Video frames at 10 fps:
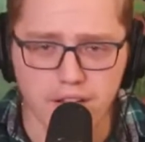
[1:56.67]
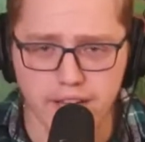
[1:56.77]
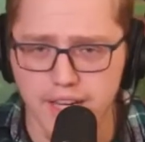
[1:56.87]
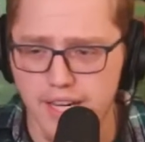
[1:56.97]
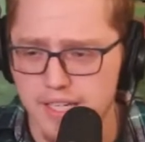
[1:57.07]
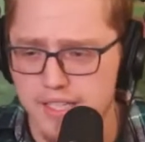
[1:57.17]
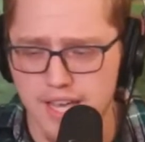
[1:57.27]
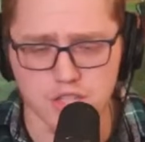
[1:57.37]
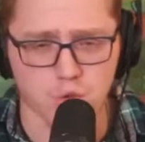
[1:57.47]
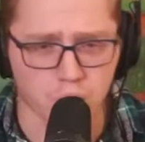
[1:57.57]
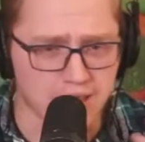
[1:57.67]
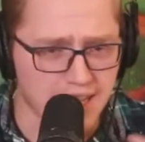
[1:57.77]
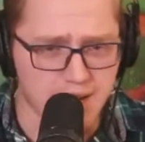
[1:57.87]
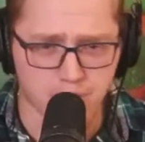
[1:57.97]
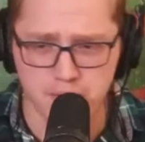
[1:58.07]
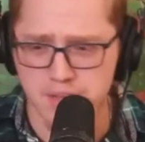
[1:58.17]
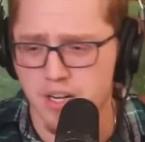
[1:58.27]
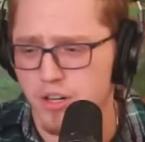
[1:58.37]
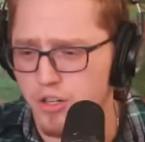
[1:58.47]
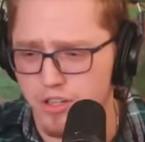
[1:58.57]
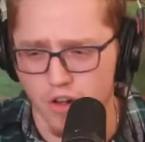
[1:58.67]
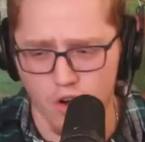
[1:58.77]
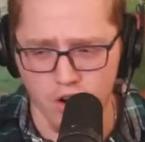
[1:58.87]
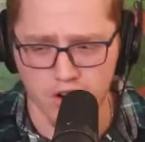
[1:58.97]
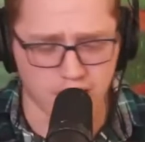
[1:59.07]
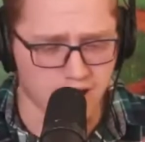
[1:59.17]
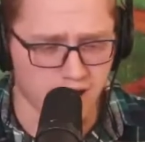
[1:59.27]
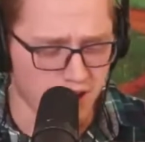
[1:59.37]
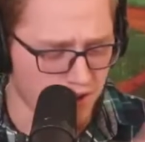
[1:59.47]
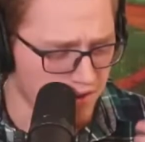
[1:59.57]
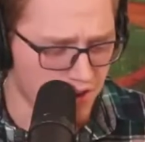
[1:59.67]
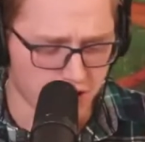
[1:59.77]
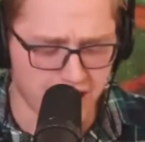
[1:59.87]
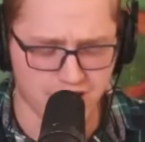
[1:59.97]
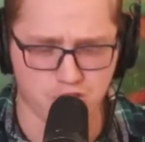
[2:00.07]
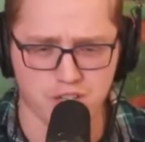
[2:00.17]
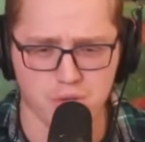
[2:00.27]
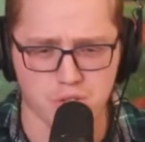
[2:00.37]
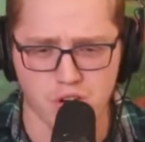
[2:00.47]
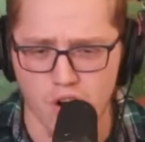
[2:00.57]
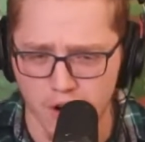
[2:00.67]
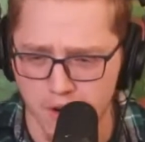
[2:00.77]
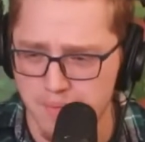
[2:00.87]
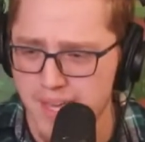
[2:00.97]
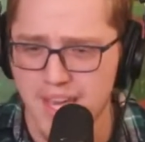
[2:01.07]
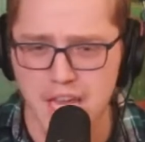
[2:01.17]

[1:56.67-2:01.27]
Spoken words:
He has a torn labrum and a hurt arm and another injury to his arm.